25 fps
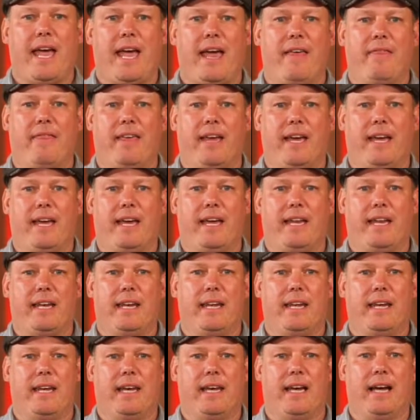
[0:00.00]
And
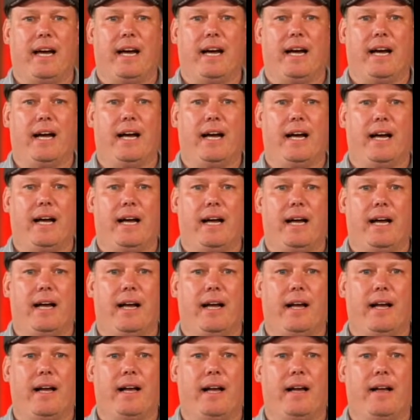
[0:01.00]
then
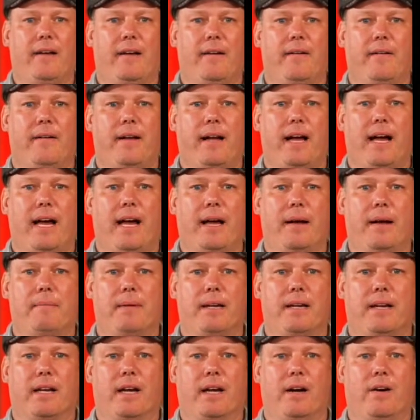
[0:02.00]
I'm
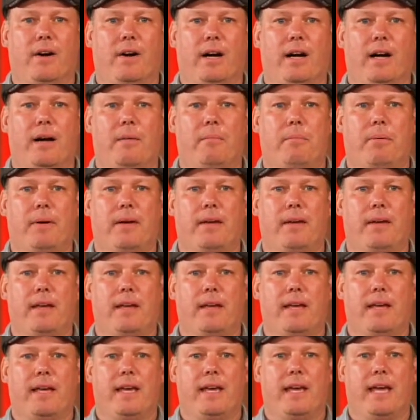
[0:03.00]
gonna go up,
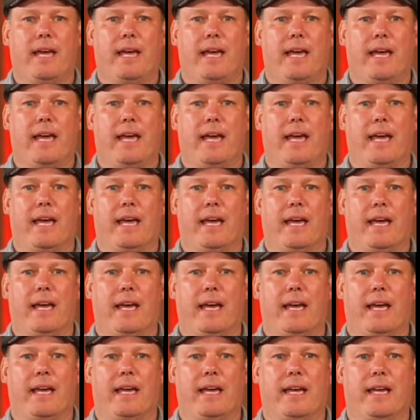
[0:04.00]

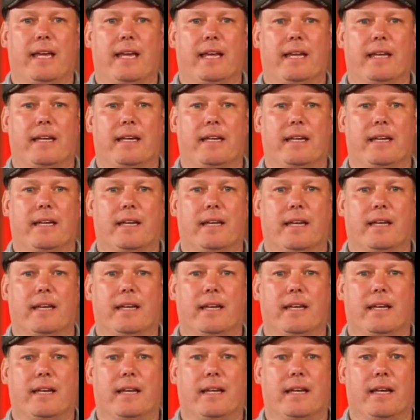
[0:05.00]
and
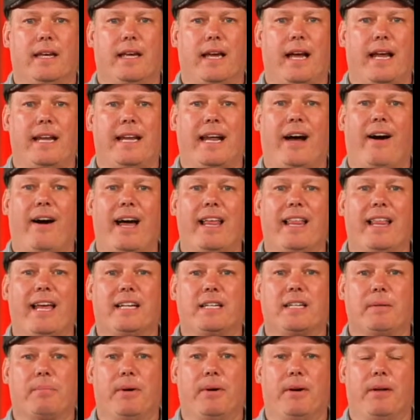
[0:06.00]
now I
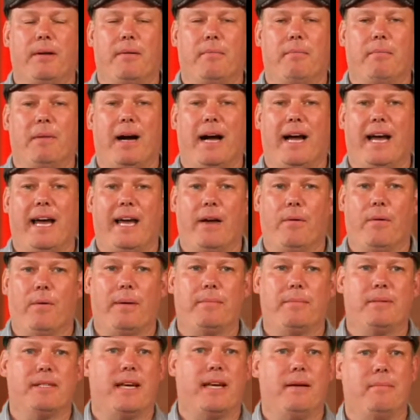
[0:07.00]
like to put my
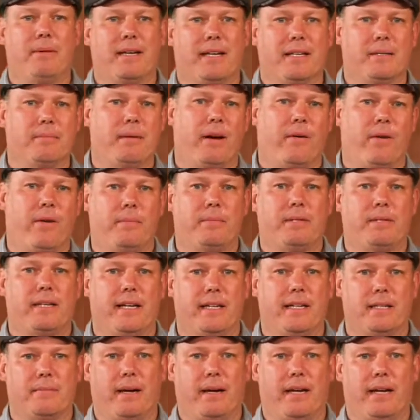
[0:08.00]
website because my
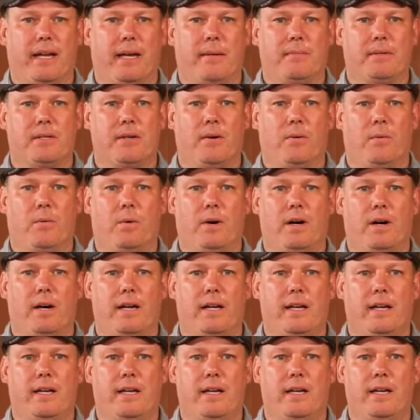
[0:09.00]
website is my name. So
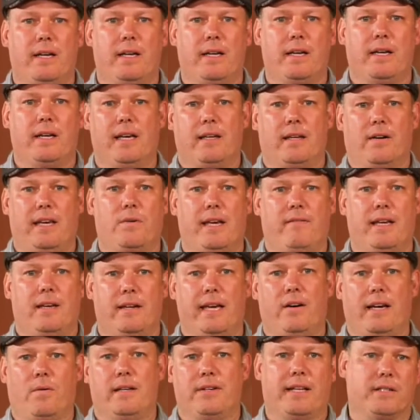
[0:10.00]
1, pushing that
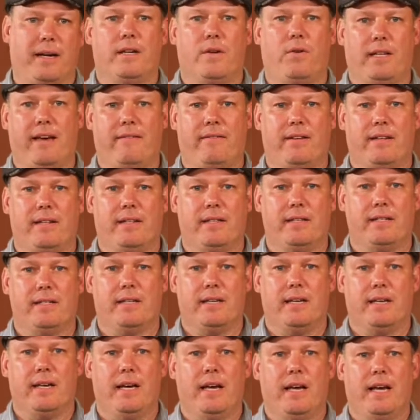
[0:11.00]
middle button, Evans.
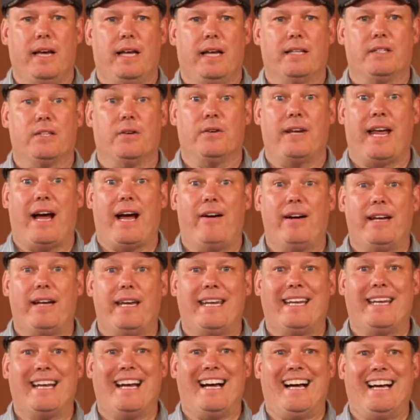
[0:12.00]
So now I
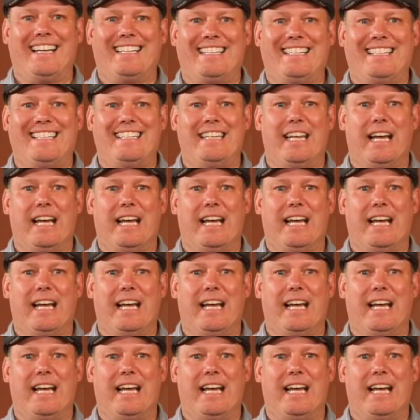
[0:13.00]
need a